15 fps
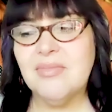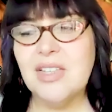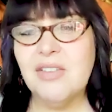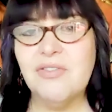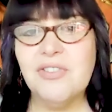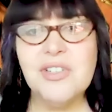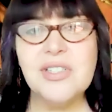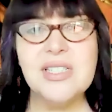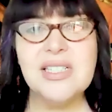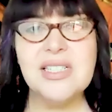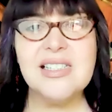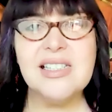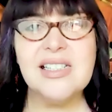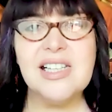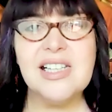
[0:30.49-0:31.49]
the first
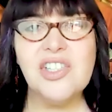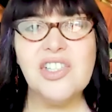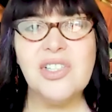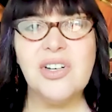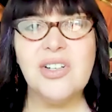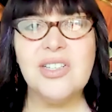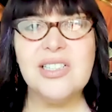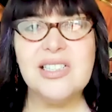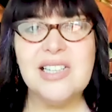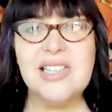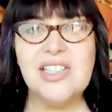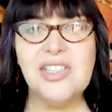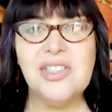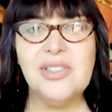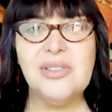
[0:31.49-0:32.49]
installation artist I
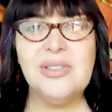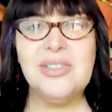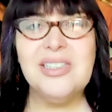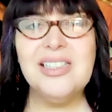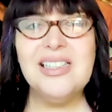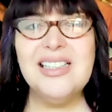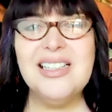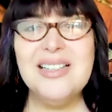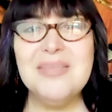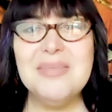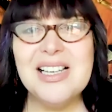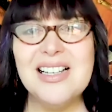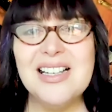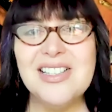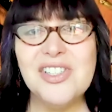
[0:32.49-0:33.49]
knew
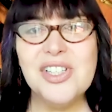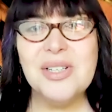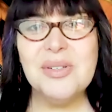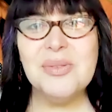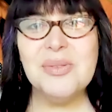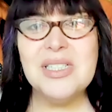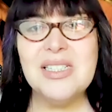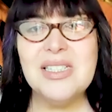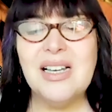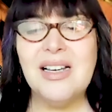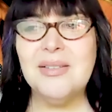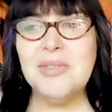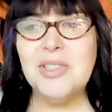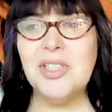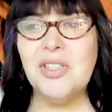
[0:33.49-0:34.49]
because she would,
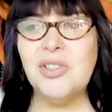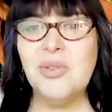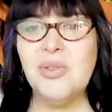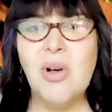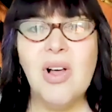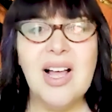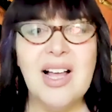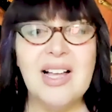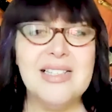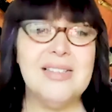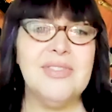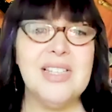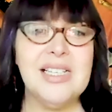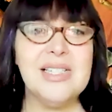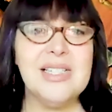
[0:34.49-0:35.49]
uh, you know, do all kinds of
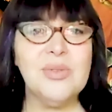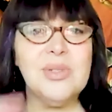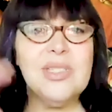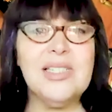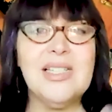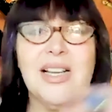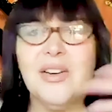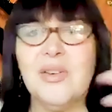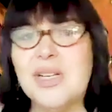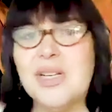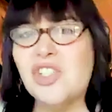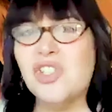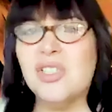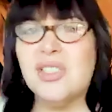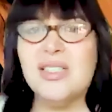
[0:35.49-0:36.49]
things with
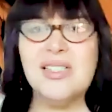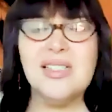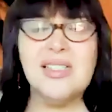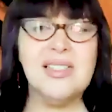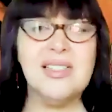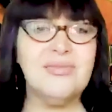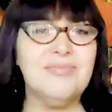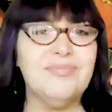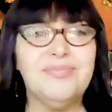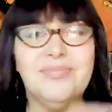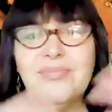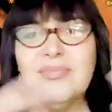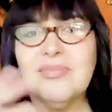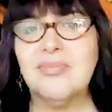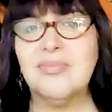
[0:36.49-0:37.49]
decorations and
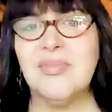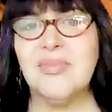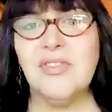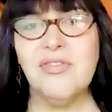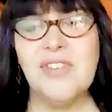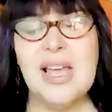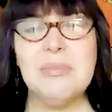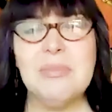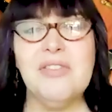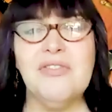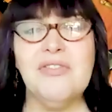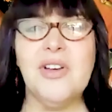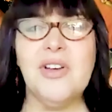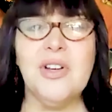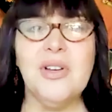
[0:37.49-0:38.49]
family
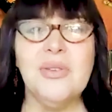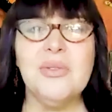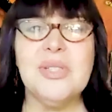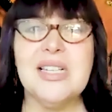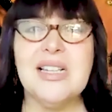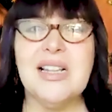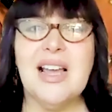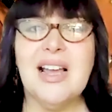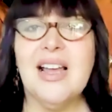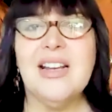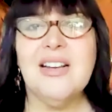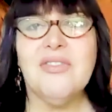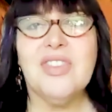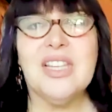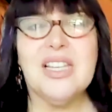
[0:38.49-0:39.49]
photos and that
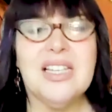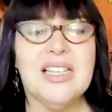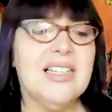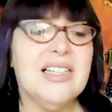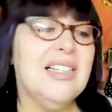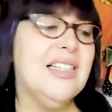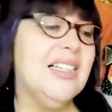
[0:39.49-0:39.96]
kind of thing.